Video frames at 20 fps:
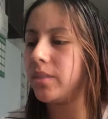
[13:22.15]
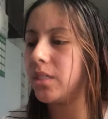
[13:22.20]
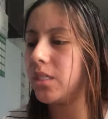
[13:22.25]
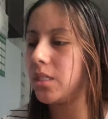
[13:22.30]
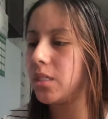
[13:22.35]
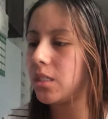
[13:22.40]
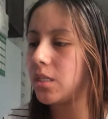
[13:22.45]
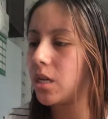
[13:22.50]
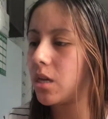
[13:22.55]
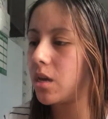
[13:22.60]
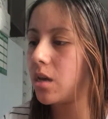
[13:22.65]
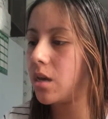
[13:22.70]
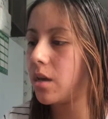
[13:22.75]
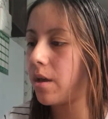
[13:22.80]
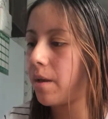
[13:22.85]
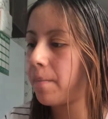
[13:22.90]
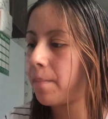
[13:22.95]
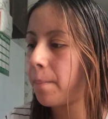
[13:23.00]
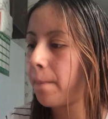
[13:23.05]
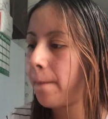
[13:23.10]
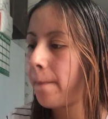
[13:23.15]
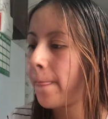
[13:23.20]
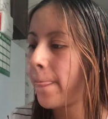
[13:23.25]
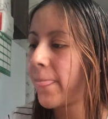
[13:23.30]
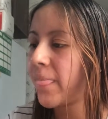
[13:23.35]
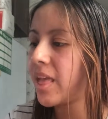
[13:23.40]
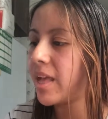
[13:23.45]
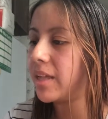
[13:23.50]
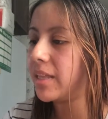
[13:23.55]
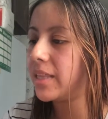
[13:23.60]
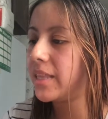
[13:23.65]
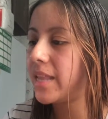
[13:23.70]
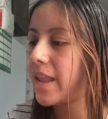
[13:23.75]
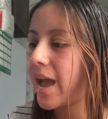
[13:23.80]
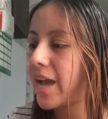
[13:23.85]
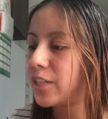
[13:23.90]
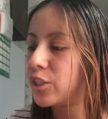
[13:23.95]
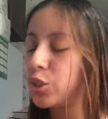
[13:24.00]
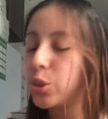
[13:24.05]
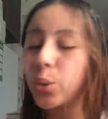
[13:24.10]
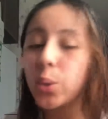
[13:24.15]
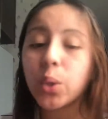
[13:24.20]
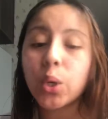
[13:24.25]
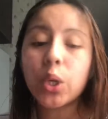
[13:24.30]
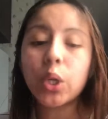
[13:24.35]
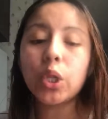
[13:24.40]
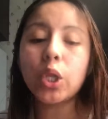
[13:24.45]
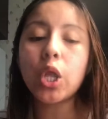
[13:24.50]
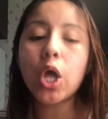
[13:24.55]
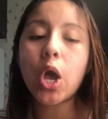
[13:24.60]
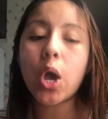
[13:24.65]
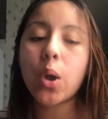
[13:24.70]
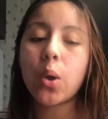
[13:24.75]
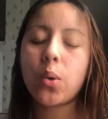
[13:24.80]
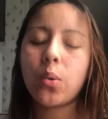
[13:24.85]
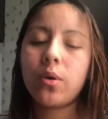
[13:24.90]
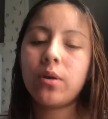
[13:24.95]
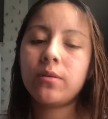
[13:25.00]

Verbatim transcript: see natural glow